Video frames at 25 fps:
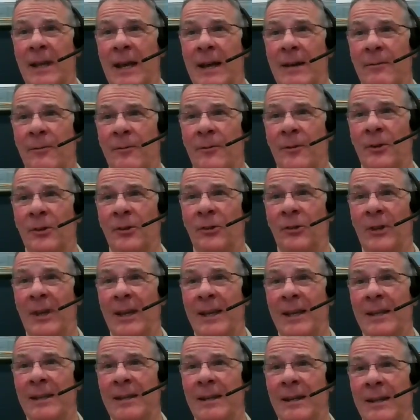that for a
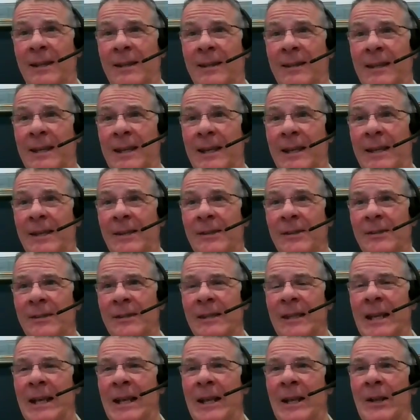second, I think
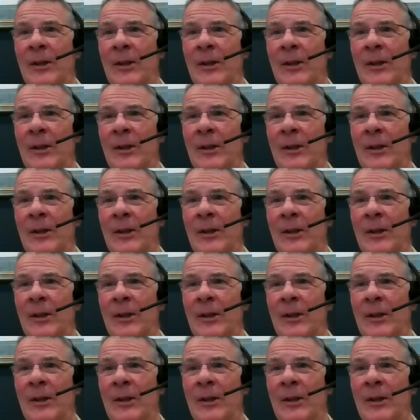he's